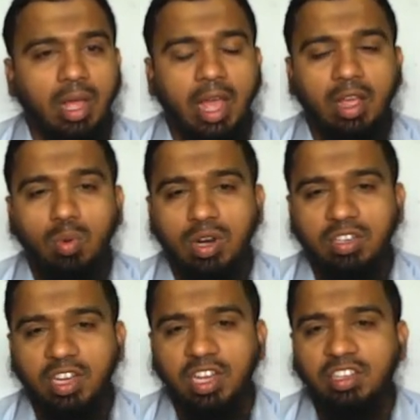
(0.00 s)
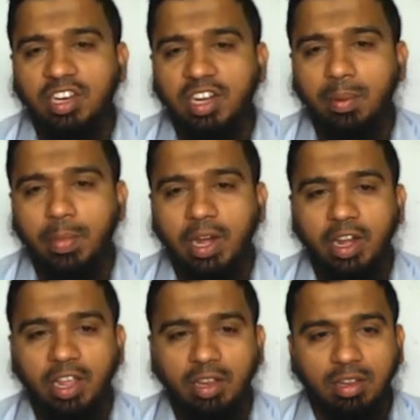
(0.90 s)
AngularJS data
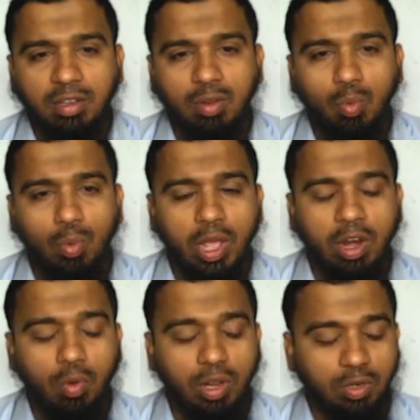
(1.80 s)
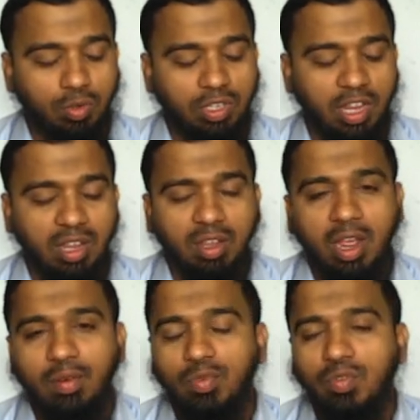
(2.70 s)
binding we are going to see,
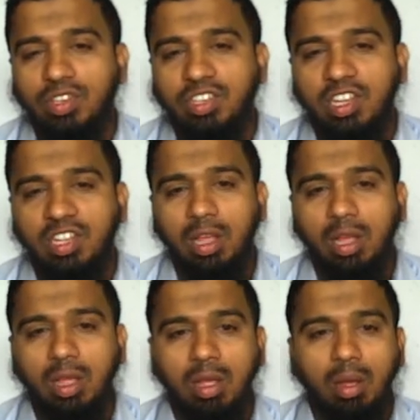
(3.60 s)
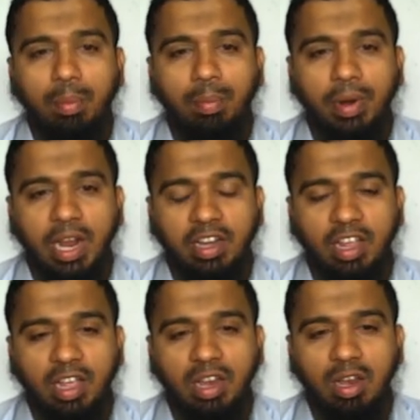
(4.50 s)
and we will see the
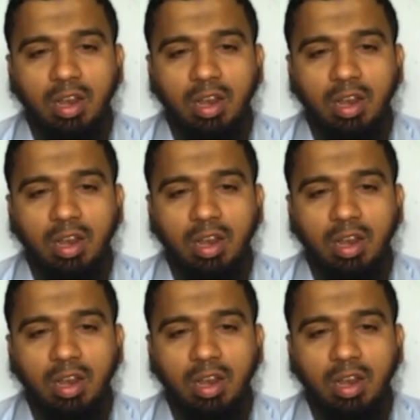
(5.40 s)
practical